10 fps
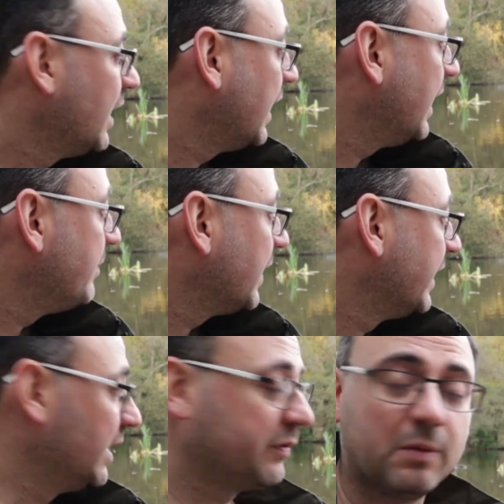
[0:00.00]
And
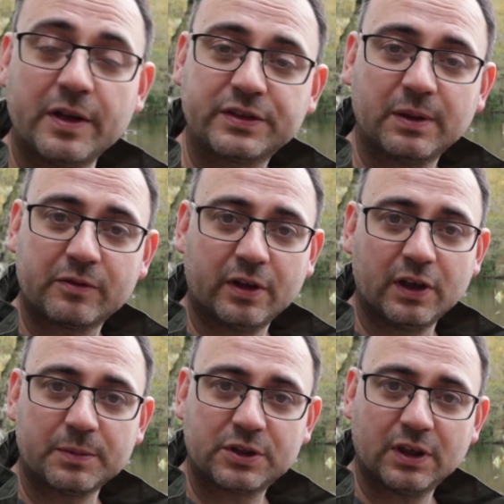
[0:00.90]
then if I want to, I've got the
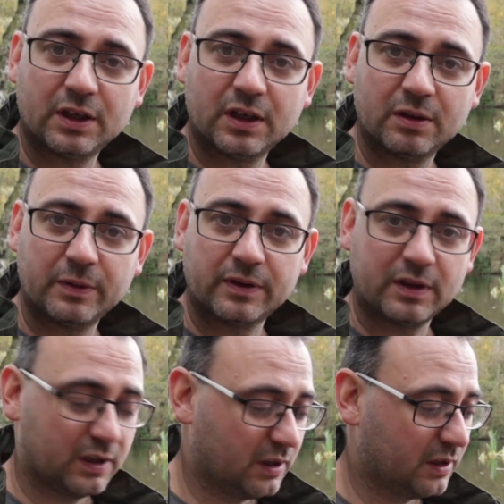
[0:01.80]
option with
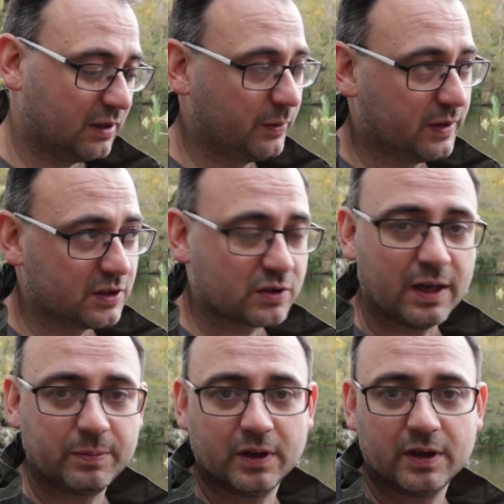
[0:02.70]
this
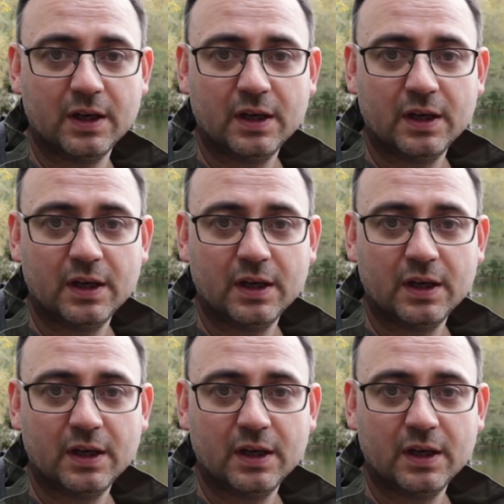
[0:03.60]
tripod